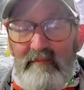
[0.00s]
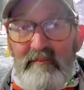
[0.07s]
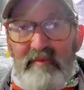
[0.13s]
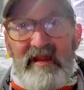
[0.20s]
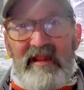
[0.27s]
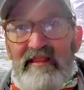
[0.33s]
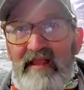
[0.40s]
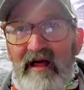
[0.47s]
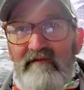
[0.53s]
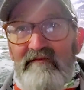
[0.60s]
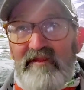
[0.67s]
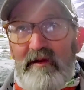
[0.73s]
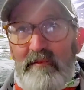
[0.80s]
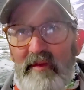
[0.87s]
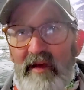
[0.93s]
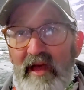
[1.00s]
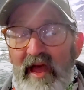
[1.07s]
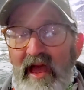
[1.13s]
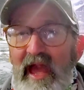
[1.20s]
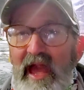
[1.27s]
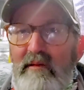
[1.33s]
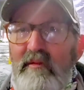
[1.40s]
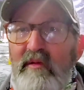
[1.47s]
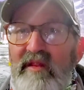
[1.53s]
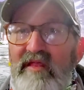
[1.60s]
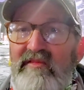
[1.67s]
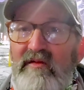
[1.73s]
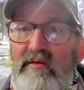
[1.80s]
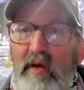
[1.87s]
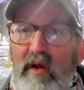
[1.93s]
But he loved them and
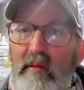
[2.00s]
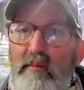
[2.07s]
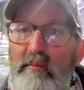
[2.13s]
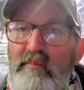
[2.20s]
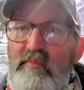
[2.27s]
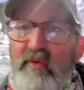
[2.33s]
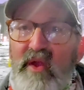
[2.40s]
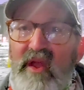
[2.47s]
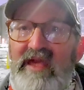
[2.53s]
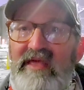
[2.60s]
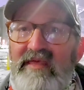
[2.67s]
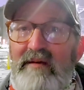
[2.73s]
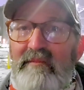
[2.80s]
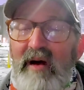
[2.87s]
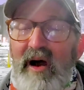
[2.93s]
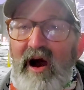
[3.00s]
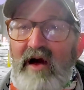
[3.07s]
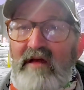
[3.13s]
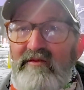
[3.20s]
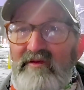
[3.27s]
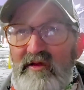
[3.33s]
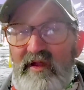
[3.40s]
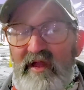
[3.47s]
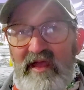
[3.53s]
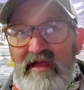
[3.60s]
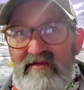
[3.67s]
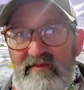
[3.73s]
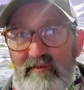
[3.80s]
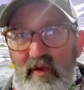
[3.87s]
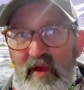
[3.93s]
wanted to bring them under
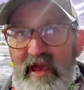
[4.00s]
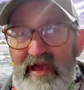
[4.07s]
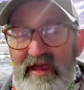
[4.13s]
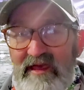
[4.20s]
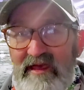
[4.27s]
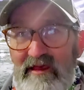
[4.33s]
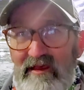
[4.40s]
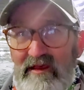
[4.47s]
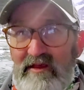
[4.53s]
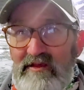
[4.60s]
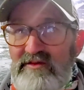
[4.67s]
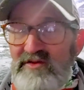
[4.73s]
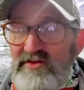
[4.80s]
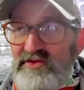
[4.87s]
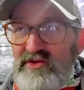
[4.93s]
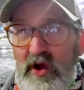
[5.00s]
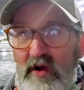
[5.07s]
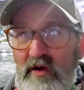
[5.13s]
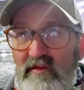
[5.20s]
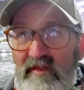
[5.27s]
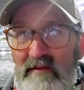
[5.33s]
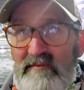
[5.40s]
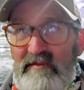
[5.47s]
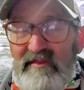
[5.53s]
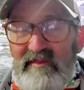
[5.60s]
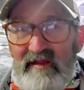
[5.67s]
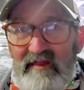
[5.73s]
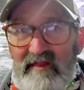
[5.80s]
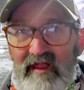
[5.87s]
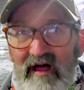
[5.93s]
his wing to show them
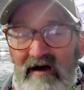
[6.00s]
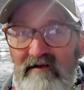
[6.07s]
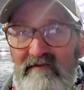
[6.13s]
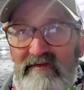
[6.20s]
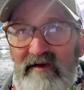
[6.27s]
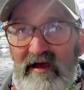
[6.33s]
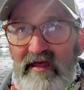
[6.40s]
the love